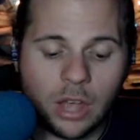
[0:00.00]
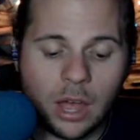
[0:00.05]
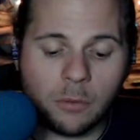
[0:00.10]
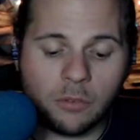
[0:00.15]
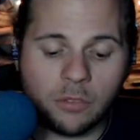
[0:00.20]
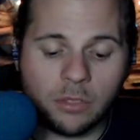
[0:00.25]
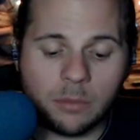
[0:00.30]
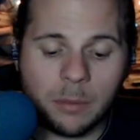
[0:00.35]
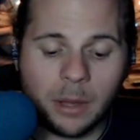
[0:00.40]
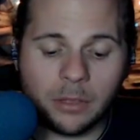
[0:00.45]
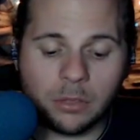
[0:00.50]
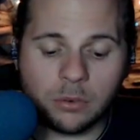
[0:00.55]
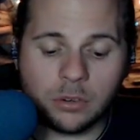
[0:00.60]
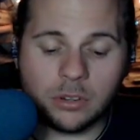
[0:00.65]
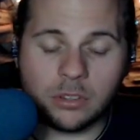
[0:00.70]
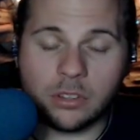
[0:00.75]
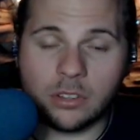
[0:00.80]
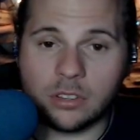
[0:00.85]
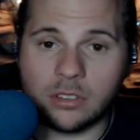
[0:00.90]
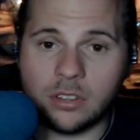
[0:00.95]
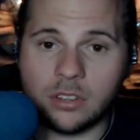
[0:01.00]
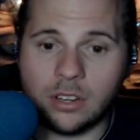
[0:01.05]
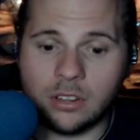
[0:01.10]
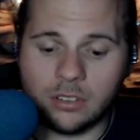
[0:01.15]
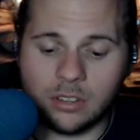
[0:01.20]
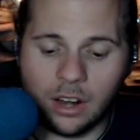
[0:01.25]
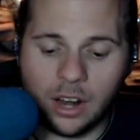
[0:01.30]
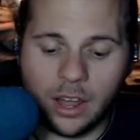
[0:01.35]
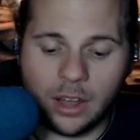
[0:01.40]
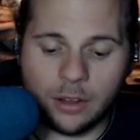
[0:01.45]
over the mile 3/16
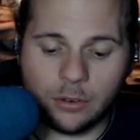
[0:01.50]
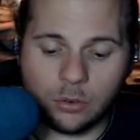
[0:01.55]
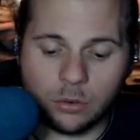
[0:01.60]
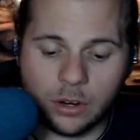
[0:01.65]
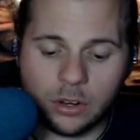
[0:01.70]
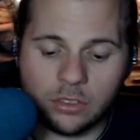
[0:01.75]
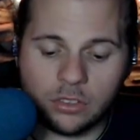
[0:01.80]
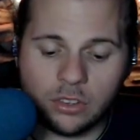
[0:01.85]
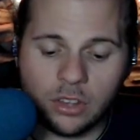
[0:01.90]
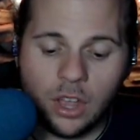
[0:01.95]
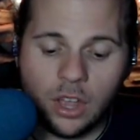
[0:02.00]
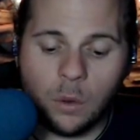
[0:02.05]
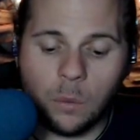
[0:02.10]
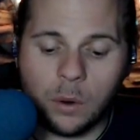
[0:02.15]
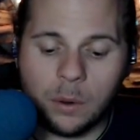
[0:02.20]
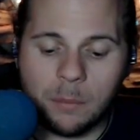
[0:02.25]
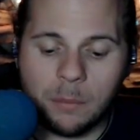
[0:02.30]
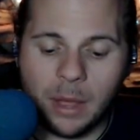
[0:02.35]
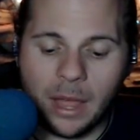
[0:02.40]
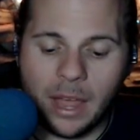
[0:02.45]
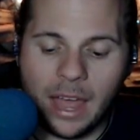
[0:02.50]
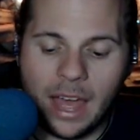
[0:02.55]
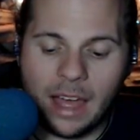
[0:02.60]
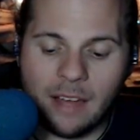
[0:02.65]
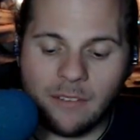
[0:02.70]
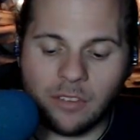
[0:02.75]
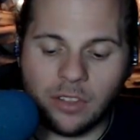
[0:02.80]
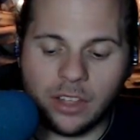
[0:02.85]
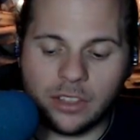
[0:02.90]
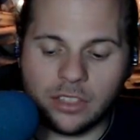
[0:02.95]
in a lounge race, went by a
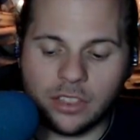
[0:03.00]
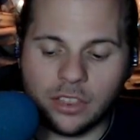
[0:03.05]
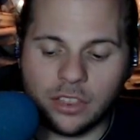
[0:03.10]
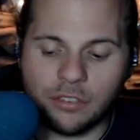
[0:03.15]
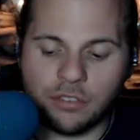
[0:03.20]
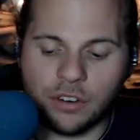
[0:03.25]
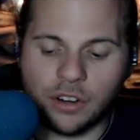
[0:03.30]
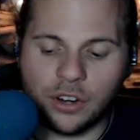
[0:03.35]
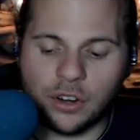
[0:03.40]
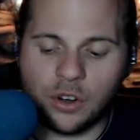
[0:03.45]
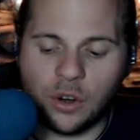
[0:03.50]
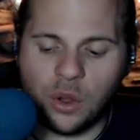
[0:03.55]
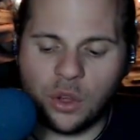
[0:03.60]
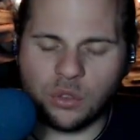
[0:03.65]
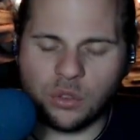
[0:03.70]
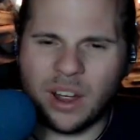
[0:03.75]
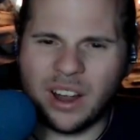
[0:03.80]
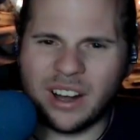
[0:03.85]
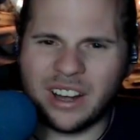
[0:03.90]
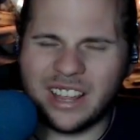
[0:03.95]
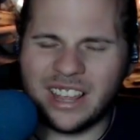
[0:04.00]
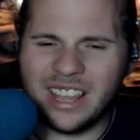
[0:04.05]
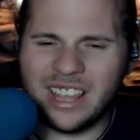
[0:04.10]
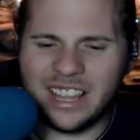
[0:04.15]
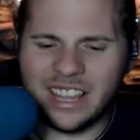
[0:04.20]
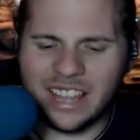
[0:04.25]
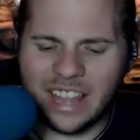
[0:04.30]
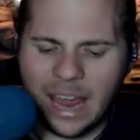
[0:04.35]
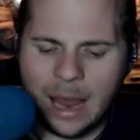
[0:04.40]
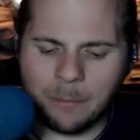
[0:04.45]
half length on the front end all throughout. He
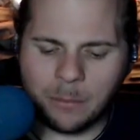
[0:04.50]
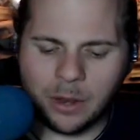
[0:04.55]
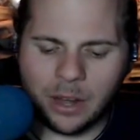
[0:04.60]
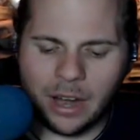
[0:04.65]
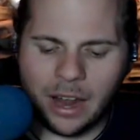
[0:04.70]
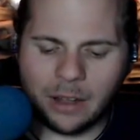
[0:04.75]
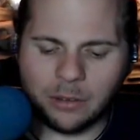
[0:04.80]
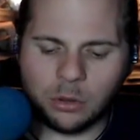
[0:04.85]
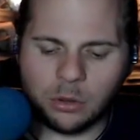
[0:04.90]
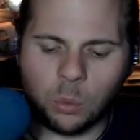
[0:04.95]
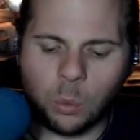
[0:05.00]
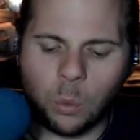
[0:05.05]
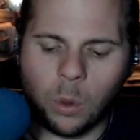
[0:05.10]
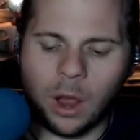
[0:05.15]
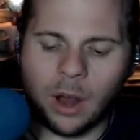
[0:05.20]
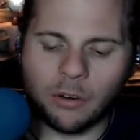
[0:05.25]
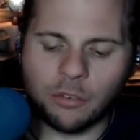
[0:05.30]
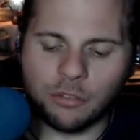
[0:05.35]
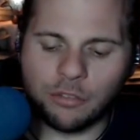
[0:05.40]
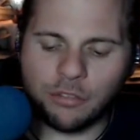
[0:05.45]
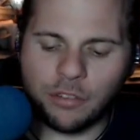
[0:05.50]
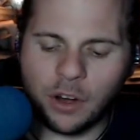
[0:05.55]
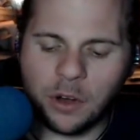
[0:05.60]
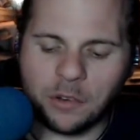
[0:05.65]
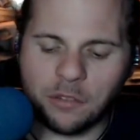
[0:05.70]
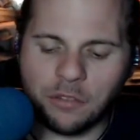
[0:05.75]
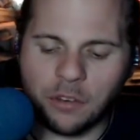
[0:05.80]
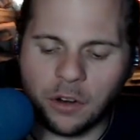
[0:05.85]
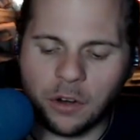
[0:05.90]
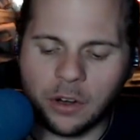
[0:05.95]
gamed it out to the wire. Very,
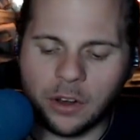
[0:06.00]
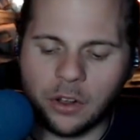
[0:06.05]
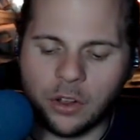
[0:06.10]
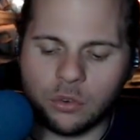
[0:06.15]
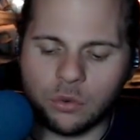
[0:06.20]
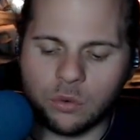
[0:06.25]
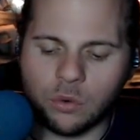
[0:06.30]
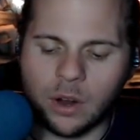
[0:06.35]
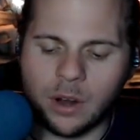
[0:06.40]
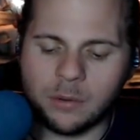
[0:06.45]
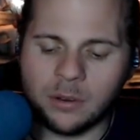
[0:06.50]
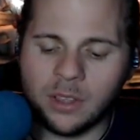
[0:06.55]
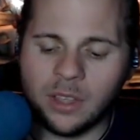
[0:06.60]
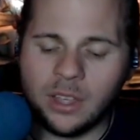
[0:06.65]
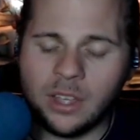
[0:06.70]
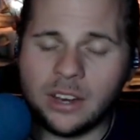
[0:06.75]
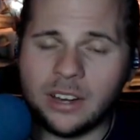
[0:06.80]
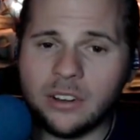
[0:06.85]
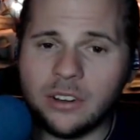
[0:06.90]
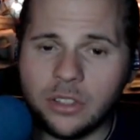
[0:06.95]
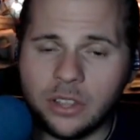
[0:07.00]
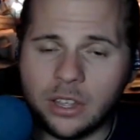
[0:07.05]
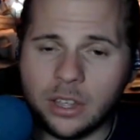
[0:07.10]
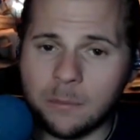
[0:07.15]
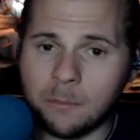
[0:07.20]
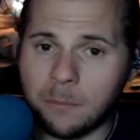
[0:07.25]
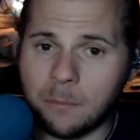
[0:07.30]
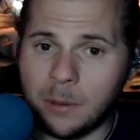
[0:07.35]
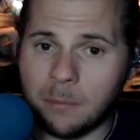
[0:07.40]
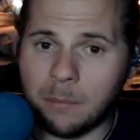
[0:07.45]
very good run. Nearly
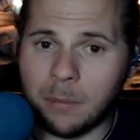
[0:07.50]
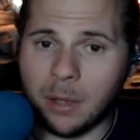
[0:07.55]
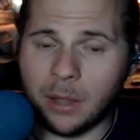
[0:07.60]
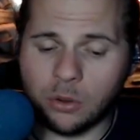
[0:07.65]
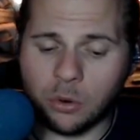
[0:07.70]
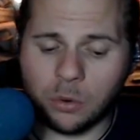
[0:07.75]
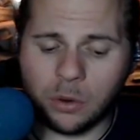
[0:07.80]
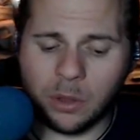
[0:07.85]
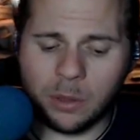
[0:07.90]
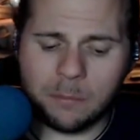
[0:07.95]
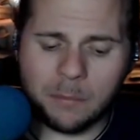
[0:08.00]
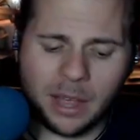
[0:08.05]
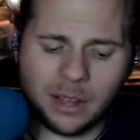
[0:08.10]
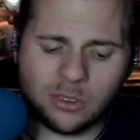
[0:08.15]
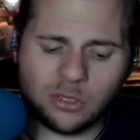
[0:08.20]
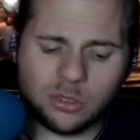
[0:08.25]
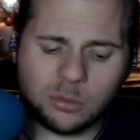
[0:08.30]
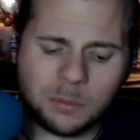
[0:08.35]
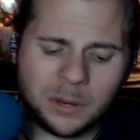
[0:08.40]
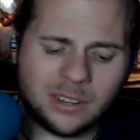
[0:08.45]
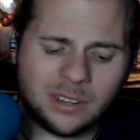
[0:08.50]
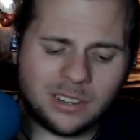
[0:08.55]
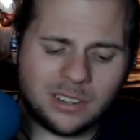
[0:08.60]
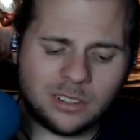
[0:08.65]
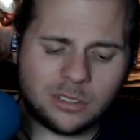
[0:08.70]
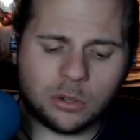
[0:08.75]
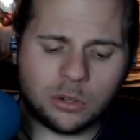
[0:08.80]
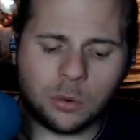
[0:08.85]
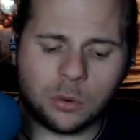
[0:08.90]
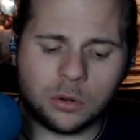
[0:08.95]
getting beat by Tonal Impact, who's been a
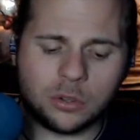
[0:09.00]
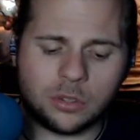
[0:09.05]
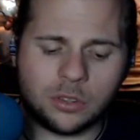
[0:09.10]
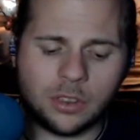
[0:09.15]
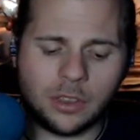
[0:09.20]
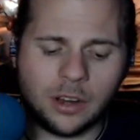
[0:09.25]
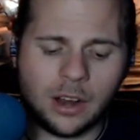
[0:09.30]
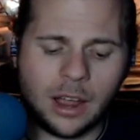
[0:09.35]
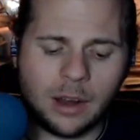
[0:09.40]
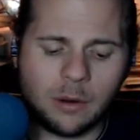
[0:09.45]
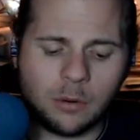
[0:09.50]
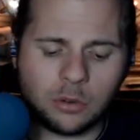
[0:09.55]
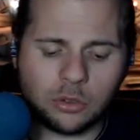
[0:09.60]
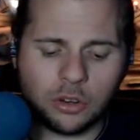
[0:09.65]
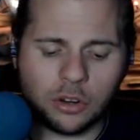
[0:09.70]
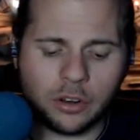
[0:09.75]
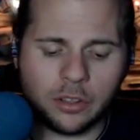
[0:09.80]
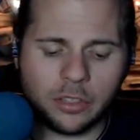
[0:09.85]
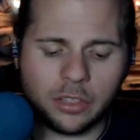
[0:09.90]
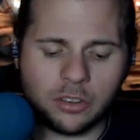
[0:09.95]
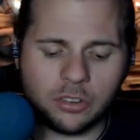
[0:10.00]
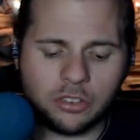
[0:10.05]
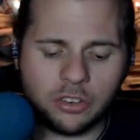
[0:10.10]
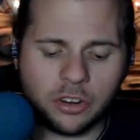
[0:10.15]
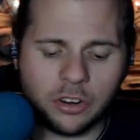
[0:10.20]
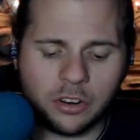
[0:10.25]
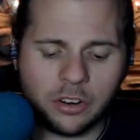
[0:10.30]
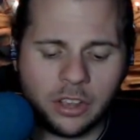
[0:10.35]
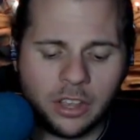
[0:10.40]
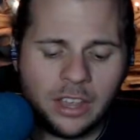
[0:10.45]
decent horse in the Naira circuit this
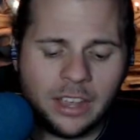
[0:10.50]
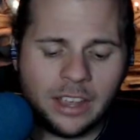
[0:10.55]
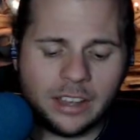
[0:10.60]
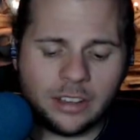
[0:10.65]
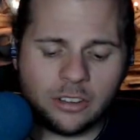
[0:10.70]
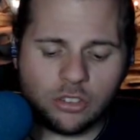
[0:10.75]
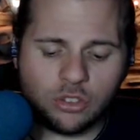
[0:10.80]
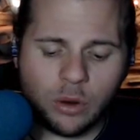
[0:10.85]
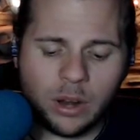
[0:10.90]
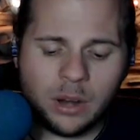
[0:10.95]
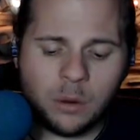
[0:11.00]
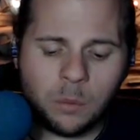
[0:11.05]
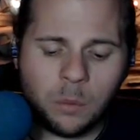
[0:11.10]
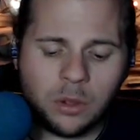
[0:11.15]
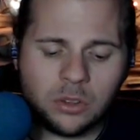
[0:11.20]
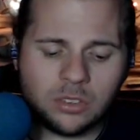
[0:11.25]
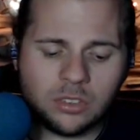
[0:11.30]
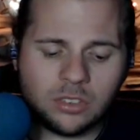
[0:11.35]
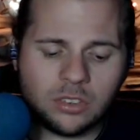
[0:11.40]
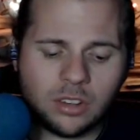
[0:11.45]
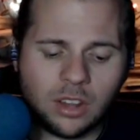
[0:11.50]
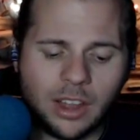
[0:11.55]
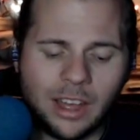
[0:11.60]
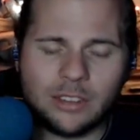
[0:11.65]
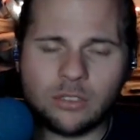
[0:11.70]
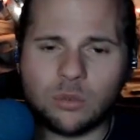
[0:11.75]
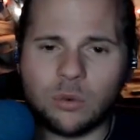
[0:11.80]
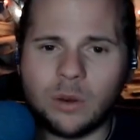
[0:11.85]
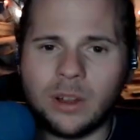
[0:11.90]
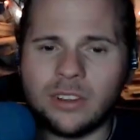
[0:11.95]
year. He's training well since the
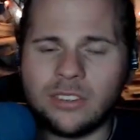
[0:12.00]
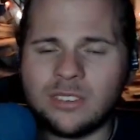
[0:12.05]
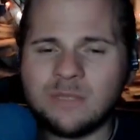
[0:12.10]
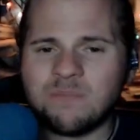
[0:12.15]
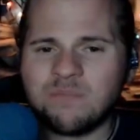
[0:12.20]
last race.